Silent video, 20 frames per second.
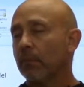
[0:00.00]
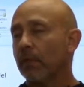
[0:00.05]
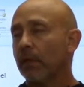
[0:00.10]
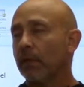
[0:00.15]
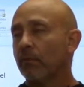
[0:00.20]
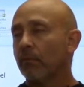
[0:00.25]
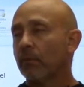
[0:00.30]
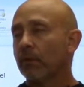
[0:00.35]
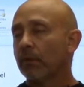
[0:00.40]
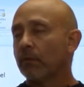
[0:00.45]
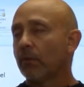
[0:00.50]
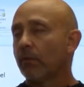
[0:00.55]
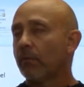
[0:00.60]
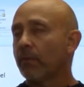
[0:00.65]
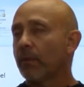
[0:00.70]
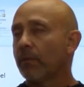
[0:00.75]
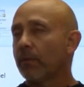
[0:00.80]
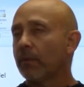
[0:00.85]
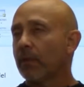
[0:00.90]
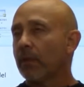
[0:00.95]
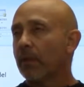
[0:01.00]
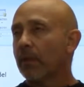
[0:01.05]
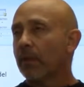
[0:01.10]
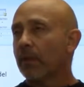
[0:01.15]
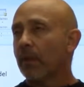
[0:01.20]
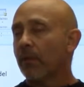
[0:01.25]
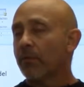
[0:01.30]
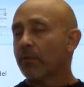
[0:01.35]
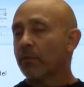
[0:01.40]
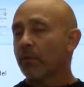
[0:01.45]
I really don't remember the
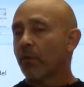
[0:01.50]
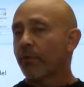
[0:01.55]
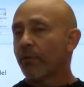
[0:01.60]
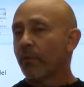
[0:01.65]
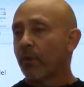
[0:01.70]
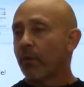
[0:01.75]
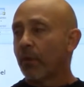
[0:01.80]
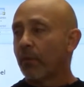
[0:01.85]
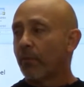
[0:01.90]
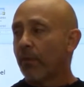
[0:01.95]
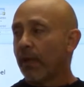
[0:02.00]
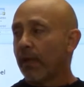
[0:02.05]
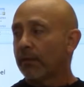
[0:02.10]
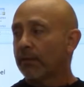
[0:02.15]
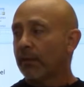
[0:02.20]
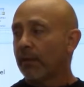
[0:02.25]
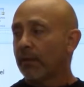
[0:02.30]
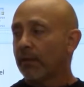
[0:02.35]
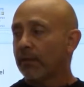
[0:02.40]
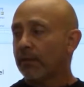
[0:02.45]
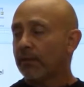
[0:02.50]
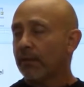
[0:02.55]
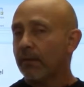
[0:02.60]
year, I'm just going to throw a number out there,